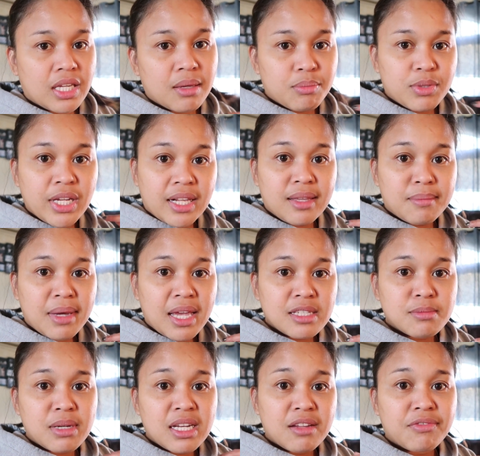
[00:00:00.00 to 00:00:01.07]
I keep telling my
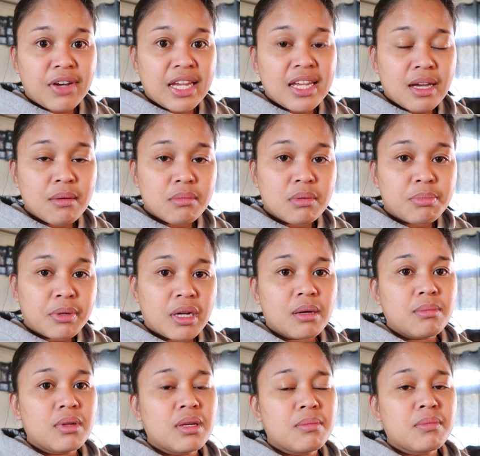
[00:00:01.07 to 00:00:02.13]
husband, if I have a
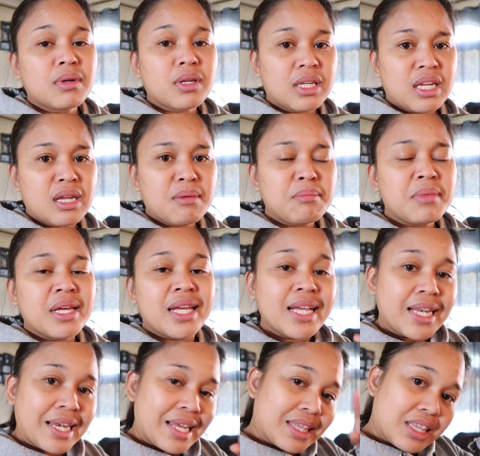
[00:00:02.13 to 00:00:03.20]
problem name
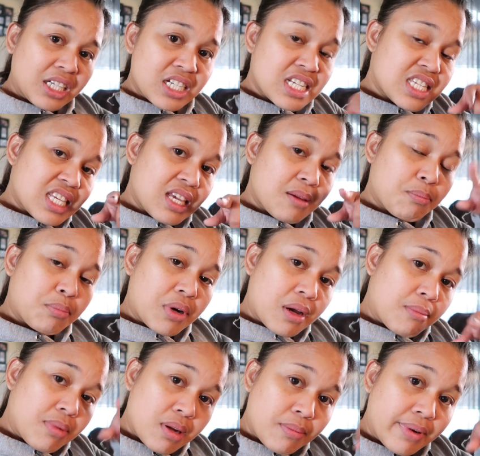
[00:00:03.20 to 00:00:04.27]
letter C,
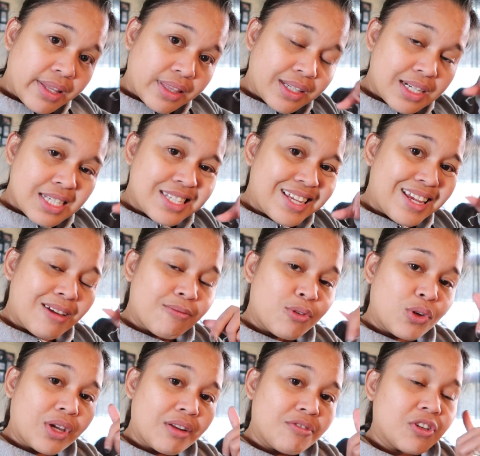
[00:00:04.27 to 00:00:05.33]
if
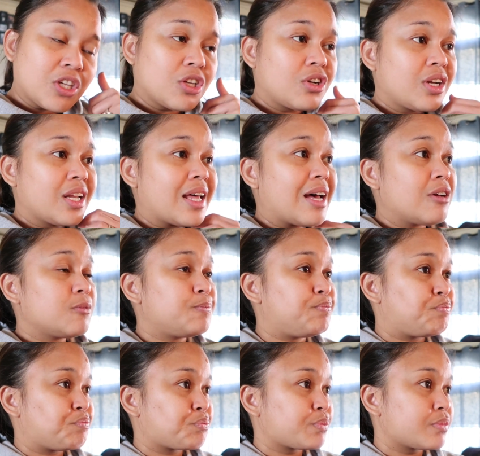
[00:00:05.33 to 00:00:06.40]
you can figure it out,
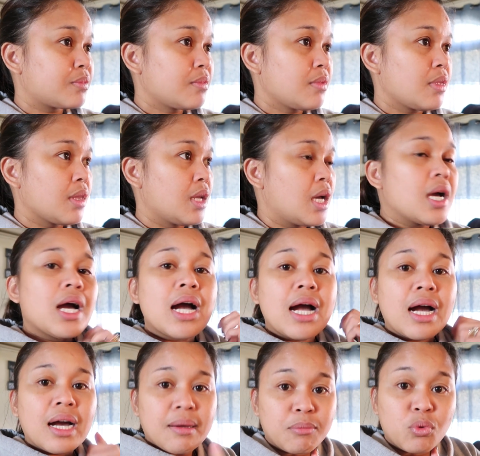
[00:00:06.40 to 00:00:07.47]

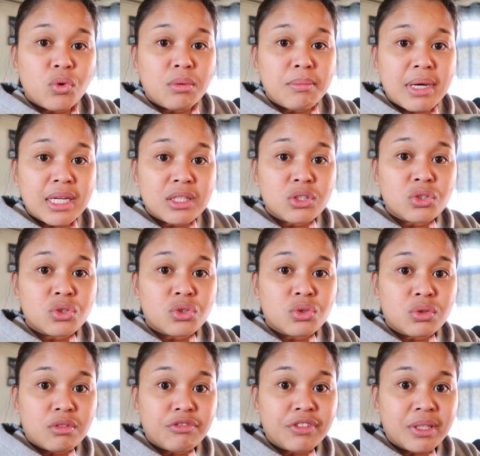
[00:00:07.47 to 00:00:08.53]
I'm going back
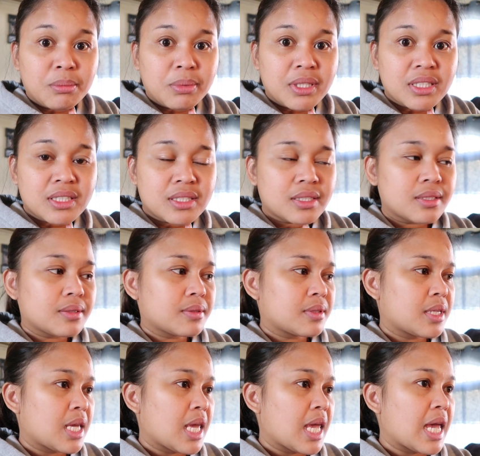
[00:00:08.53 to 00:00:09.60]
to the Philippines
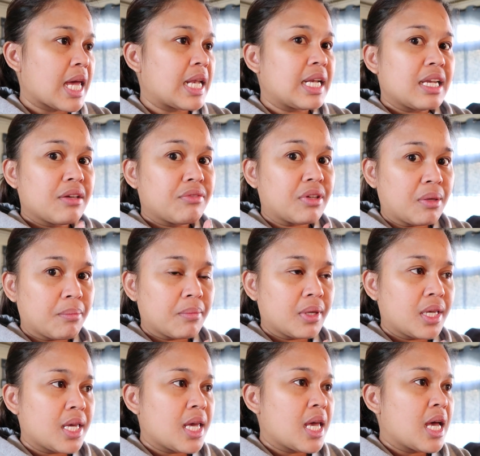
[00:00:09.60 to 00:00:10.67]
and leave him.
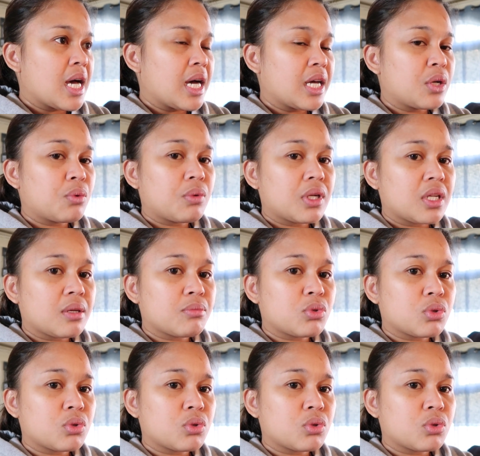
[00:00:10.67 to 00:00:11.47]
I don't want him